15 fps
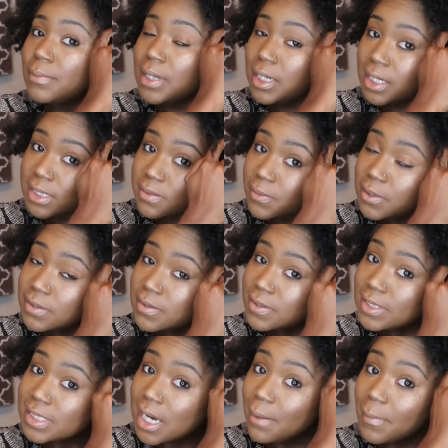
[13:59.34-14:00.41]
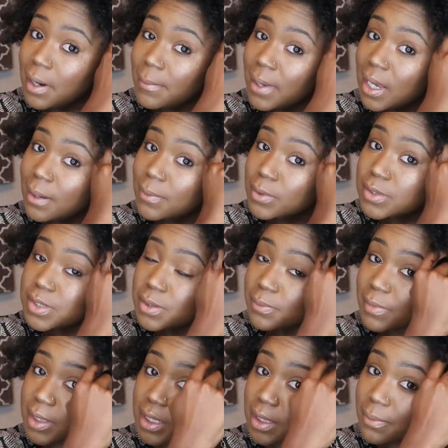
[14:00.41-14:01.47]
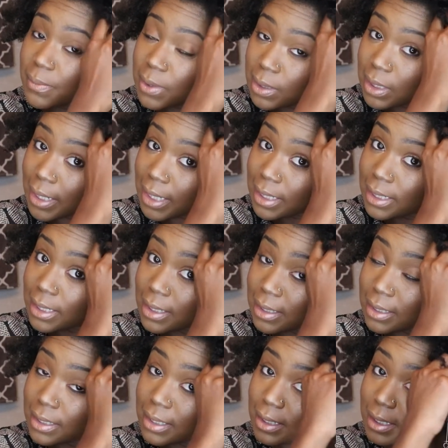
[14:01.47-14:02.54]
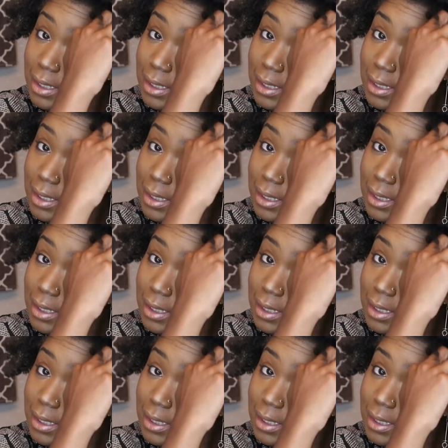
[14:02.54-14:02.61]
because most of the time I'm able to manipulate it